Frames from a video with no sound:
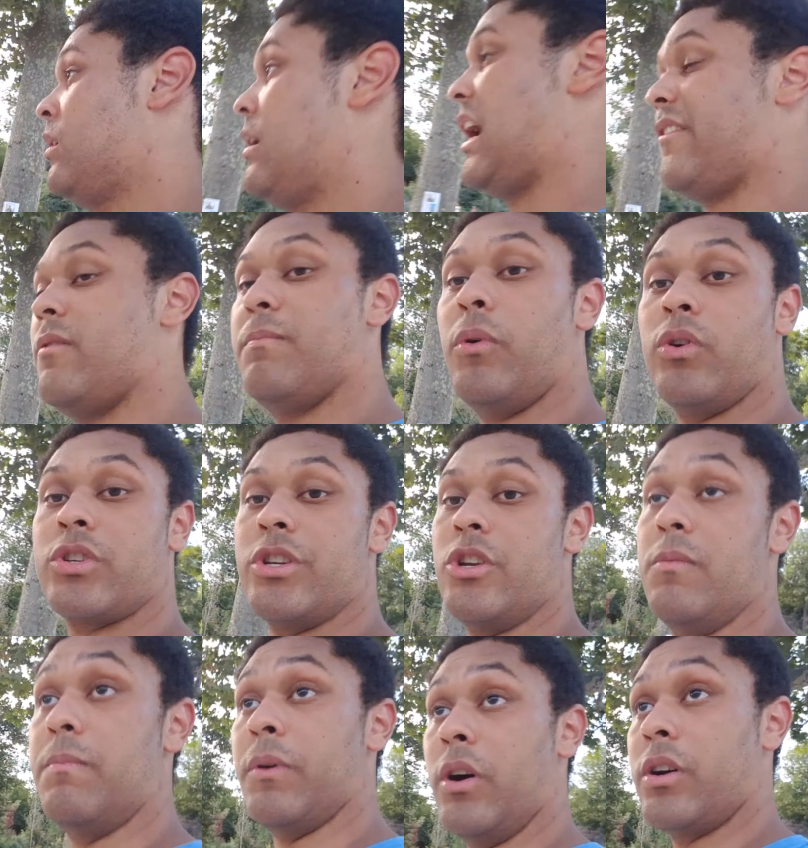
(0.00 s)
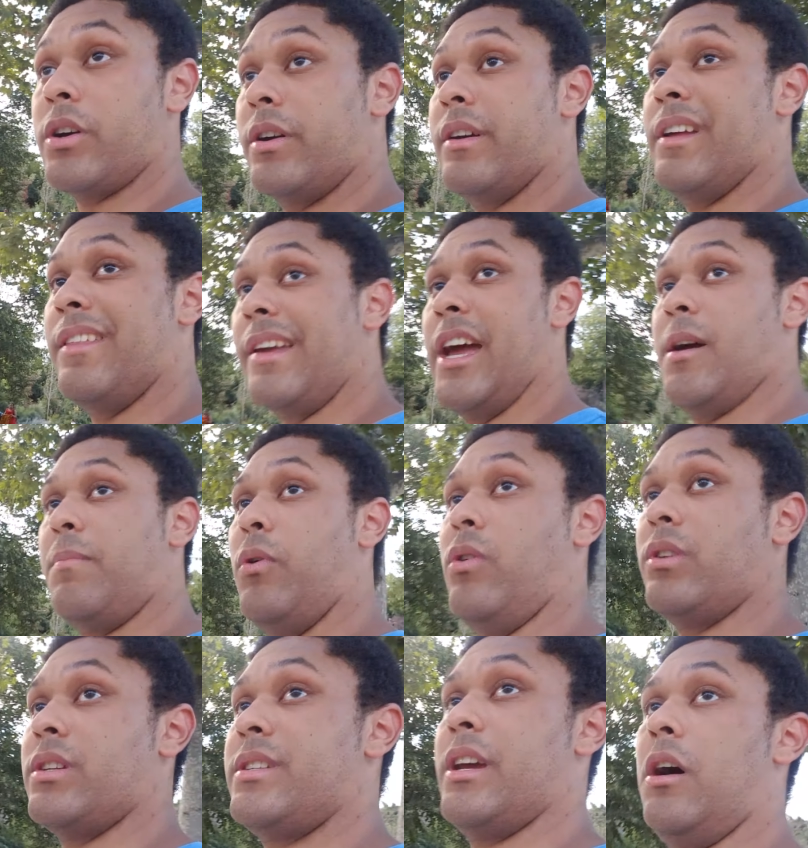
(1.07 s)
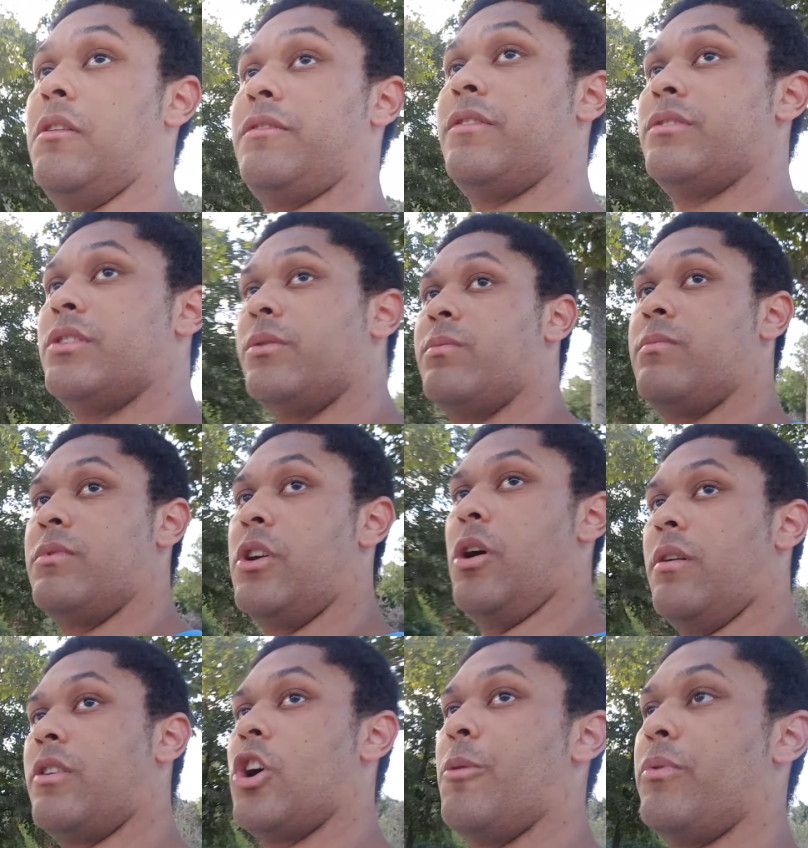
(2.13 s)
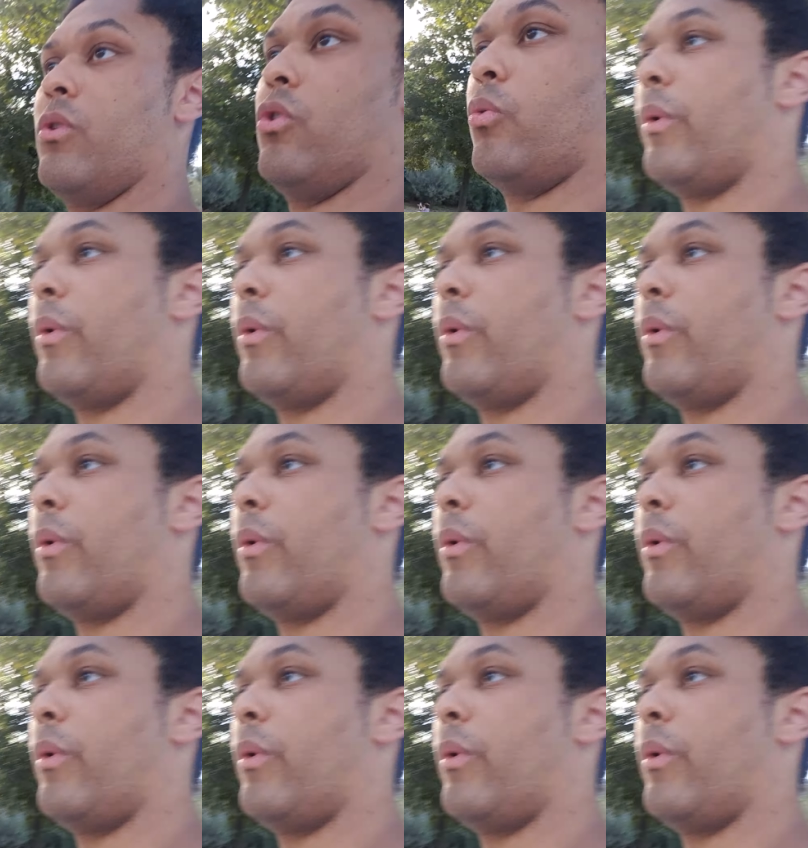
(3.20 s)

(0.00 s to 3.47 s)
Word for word: I haven't bought a new book in the airport itself to go cope with all the